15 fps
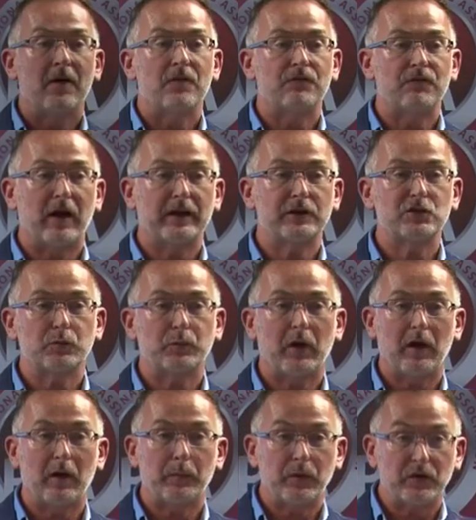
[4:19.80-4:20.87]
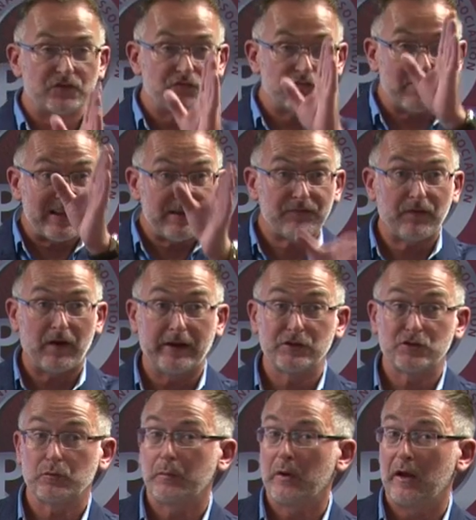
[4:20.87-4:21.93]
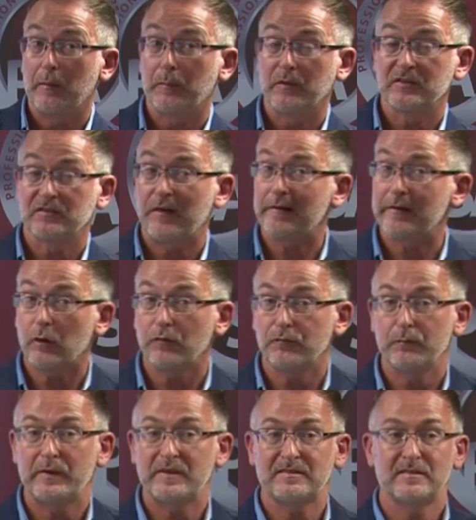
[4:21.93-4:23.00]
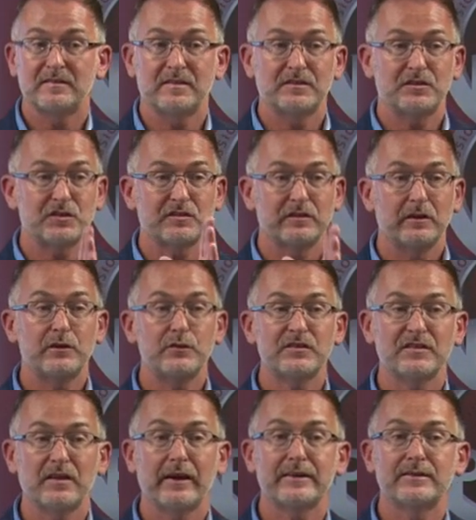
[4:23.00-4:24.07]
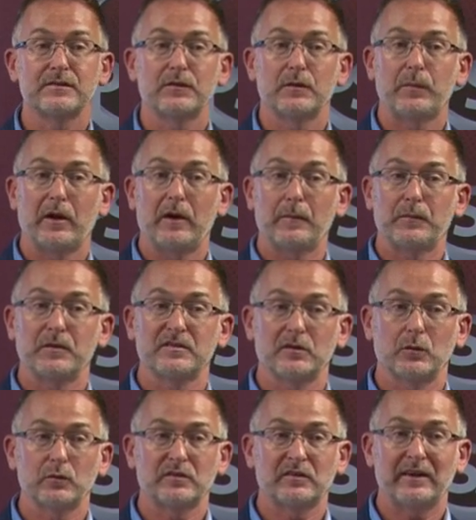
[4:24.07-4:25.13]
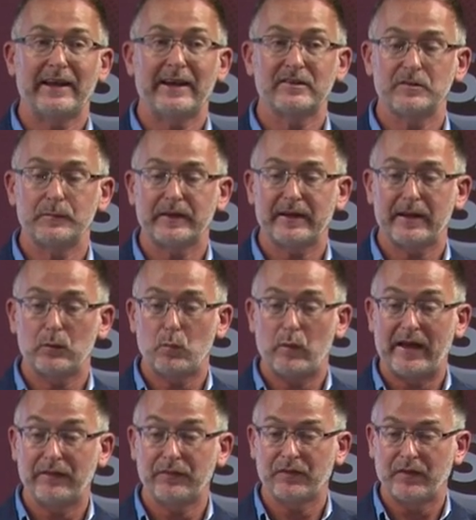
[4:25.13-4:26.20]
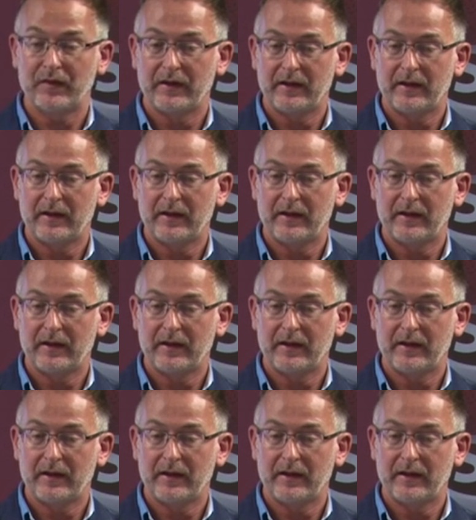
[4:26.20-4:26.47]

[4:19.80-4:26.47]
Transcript: Find your purpose, re-find your purpose. Very often businesses just lose sight of the purpose that was clear to begin with.